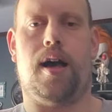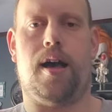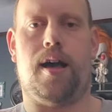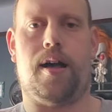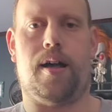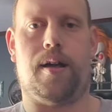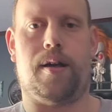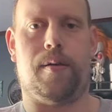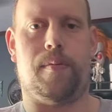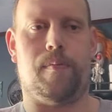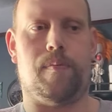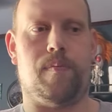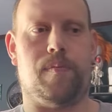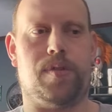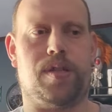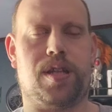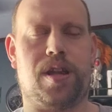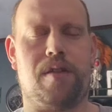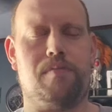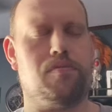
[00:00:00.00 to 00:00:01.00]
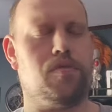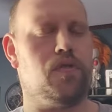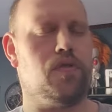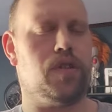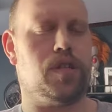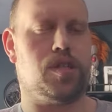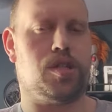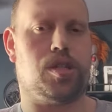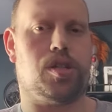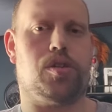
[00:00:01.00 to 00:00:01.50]
Scary
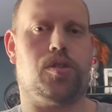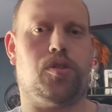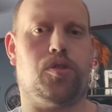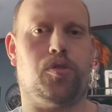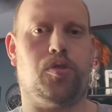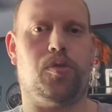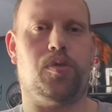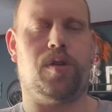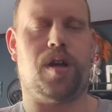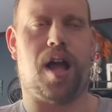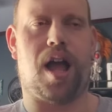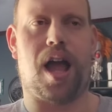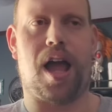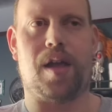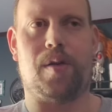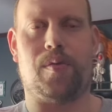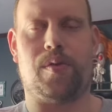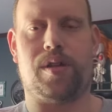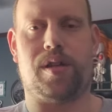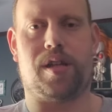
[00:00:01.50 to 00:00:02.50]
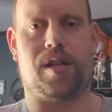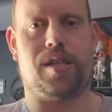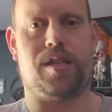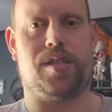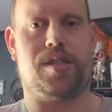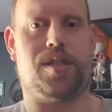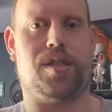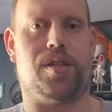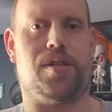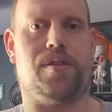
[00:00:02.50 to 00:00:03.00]
Movie 2, I would
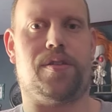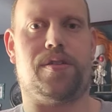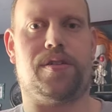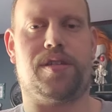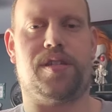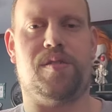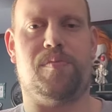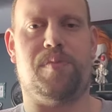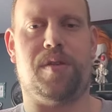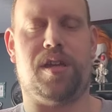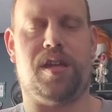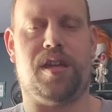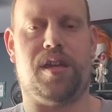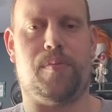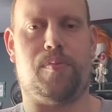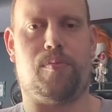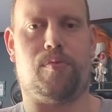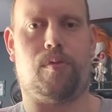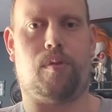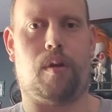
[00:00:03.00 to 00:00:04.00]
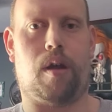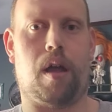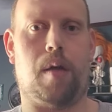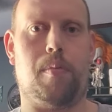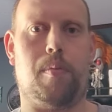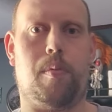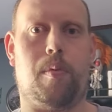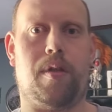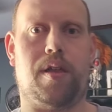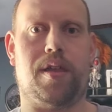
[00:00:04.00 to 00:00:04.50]
consider to be
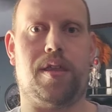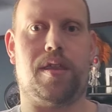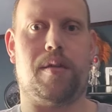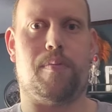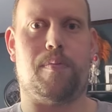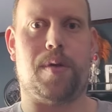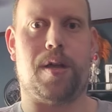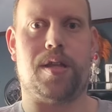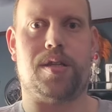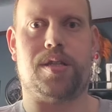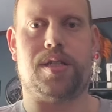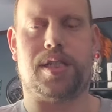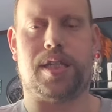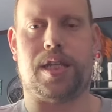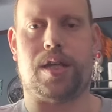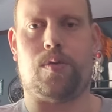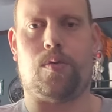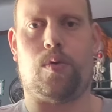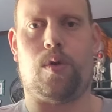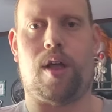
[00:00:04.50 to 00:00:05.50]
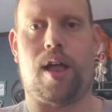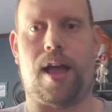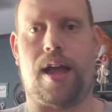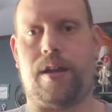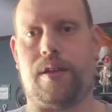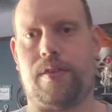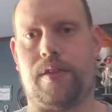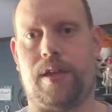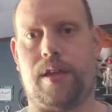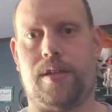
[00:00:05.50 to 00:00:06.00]
probably the best sequel
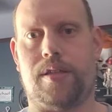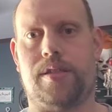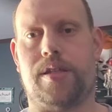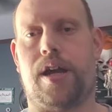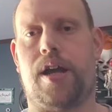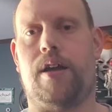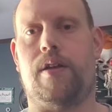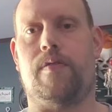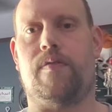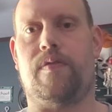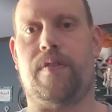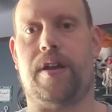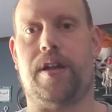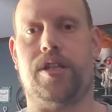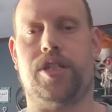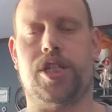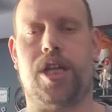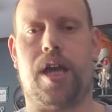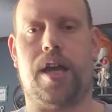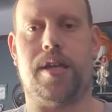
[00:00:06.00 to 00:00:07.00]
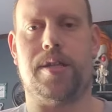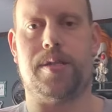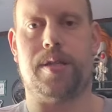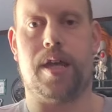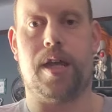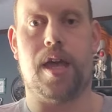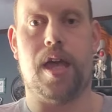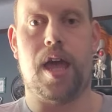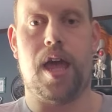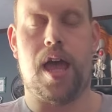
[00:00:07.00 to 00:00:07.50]
out of the entire franchise,
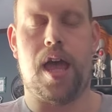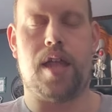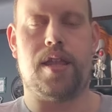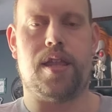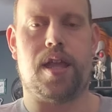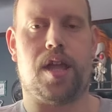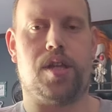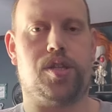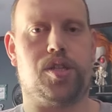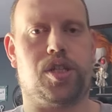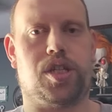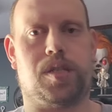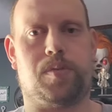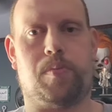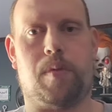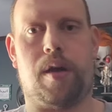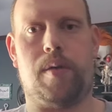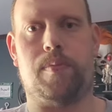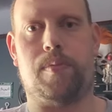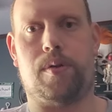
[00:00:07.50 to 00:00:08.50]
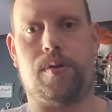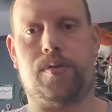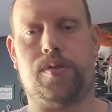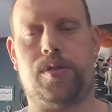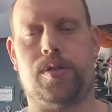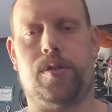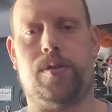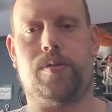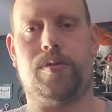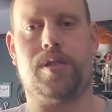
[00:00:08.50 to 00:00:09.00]
and that's just my
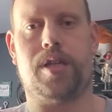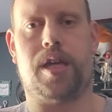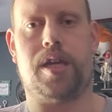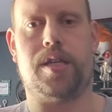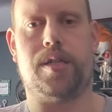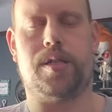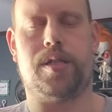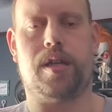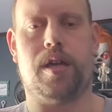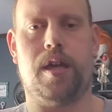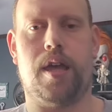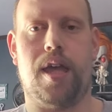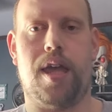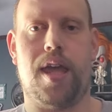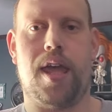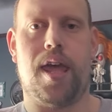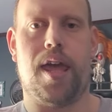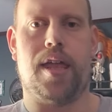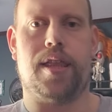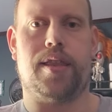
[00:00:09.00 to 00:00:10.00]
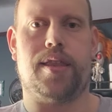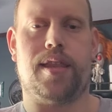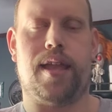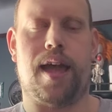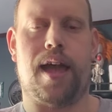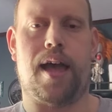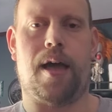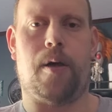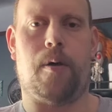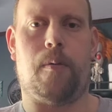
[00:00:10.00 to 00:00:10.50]
personal taste.
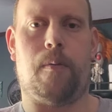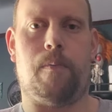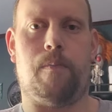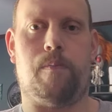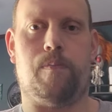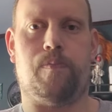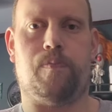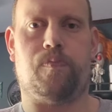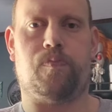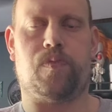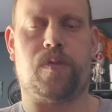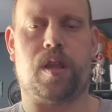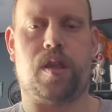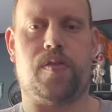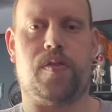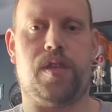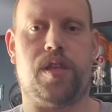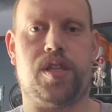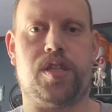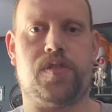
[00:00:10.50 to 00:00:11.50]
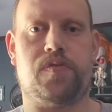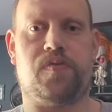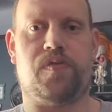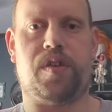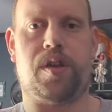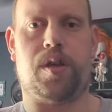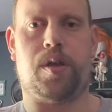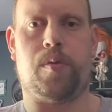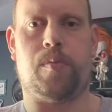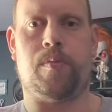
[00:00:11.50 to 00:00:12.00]
Now, this
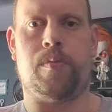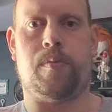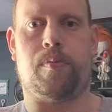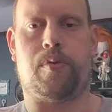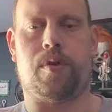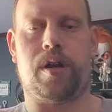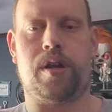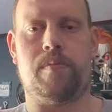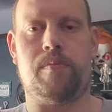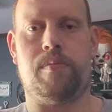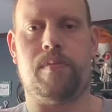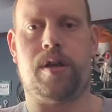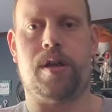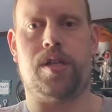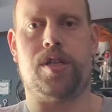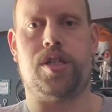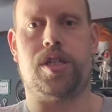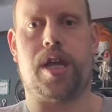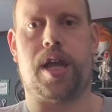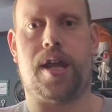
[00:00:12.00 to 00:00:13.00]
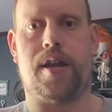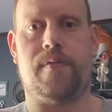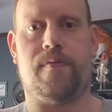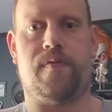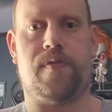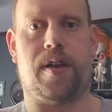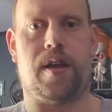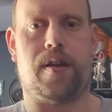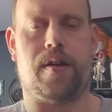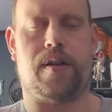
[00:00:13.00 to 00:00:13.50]
film, pretty much Anna
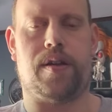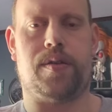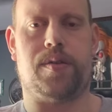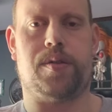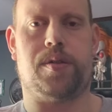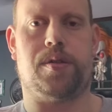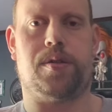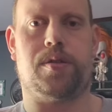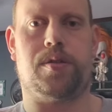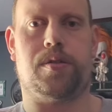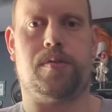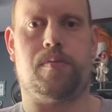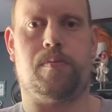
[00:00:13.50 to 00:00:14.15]
Faris,